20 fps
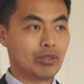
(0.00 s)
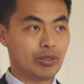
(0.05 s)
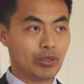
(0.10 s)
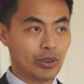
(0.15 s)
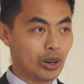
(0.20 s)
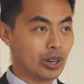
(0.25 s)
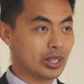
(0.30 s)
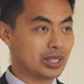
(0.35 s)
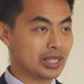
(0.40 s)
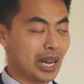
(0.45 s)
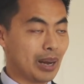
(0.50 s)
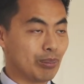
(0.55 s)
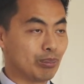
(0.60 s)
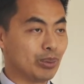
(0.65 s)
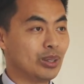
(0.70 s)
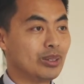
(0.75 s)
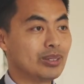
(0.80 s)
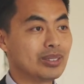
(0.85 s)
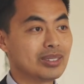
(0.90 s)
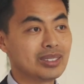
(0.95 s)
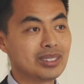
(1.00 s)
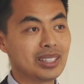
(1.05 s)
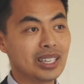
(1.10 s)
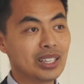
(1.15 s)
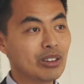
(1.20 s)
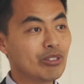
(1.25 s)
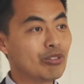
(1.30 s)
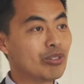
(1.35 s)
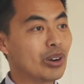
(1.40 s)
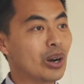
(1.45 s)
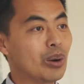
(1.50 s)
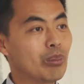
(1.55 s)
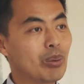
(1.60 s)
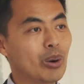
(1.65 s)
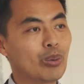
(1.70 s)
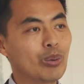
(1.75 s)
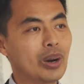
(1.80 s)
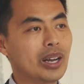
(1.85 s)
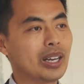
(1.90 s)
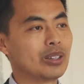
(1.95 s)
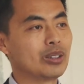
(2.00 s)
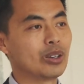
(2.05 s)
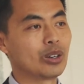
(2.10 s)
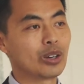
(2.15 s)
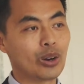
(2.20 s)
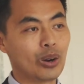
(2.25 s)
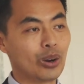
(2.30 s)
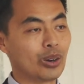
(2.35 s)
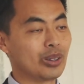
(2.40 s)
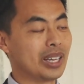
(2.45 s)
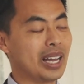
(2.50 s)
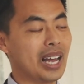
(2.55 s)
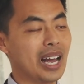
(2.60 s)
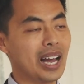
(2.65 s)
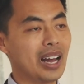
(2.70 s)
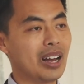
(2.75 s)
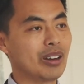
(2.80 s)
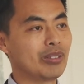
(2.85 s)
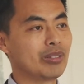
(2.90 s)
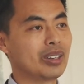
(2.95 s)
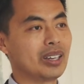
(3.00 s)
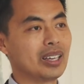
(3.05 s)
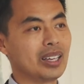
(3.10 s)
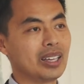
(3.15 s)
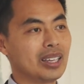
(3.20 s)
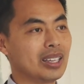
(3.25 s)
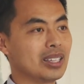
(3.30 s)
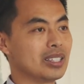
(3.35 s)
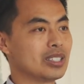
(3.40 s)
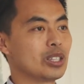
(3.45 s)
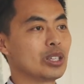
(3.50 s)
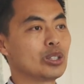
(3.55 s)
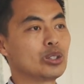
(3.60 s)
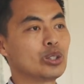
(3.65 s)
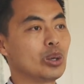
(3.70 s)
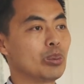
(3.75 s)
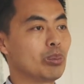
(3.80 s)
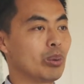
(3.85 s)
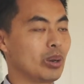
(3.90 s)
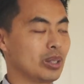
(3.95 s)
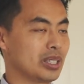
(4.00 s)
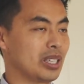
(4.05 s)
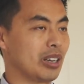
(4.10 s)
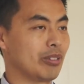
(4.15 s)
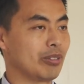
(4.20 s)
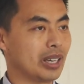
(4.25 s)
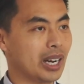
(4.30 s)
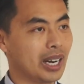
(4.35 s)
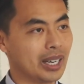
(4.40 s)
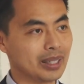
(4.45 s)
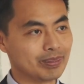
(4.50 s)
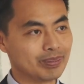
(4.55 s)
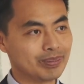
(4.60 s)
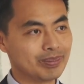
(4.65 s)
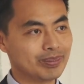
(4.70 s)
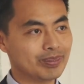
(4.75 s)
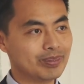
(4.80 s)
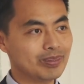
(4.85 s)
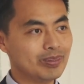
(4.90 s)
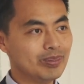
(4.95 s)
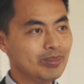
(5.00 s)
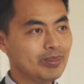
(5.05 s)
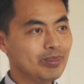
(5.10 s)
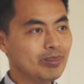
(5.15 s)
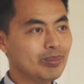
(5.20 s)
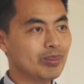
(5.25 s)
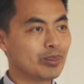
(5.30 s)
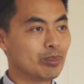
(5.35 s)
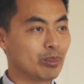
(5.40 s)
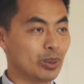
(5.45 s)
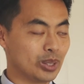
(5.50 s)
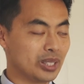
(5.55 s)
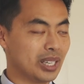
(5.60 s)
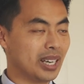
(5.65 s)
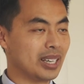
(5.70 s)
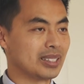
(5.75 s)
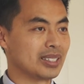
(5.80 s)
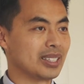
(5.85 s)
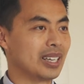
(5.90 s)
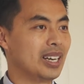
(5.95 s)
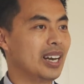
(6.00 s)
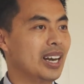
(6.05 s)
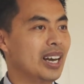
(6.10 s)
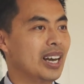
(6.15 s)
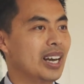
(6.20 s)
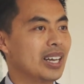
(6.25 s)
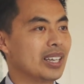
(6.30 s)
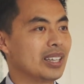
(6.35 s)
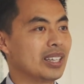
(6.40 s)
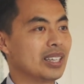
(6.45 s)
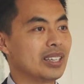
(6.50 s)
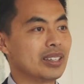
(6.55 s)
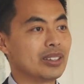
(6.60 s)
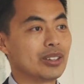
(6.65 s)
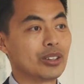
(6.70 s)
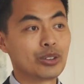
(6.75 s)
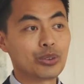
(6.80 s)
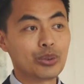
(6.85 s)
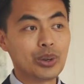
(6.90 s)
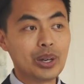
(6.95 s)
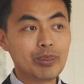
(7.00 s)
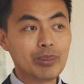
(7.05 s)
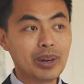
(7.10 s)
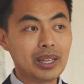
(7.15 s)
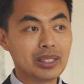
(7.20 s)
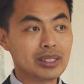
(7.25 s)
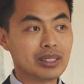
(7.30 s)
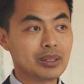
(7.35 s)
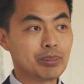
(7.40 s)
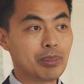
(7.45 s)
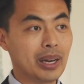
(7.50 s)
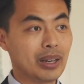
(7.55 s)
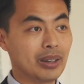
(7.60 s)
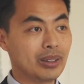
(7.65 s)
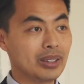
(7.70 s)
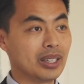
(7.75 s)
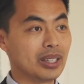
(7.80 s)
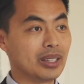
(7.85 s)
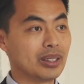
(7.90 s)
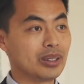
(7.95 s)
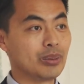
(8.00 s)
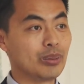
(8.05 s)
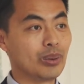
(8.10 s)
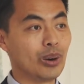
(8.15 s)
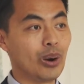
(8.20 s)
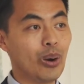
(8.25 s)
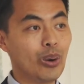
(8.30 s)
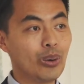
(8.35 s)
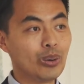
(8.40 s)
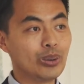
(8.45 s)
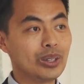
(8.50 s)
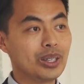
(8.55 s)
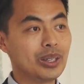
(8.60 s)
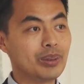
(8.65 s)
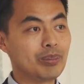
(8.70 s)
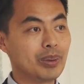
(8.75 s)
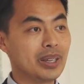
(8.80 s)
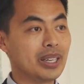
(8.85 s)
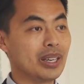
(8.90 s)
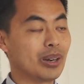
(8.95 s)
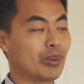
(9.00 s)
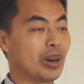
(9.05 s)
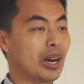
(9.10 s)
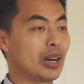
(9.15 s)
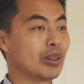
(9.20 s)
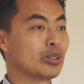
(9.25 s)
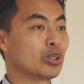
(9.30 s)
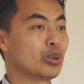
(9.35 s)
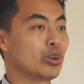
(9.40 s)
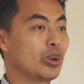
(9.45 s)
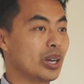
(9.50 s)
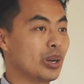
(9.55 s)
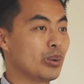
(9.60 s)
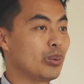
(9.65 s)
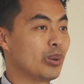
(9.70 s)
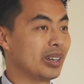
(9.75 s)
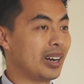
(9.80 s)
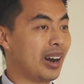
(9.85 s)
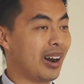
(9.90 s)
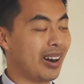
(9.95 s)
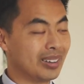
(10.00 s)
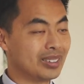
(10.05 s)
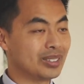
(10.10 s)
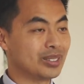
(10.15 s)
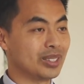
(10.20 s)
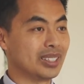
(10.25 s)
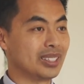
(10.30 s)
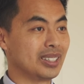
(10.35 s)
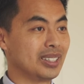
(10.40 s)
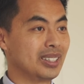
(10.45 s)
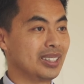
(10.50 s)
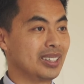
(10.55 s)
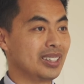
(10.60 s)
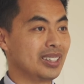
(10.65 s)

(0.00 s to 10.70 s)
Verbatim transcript: For example, say the variable rate you currently have is 2.79%. The, the three months penalty will only be around 2100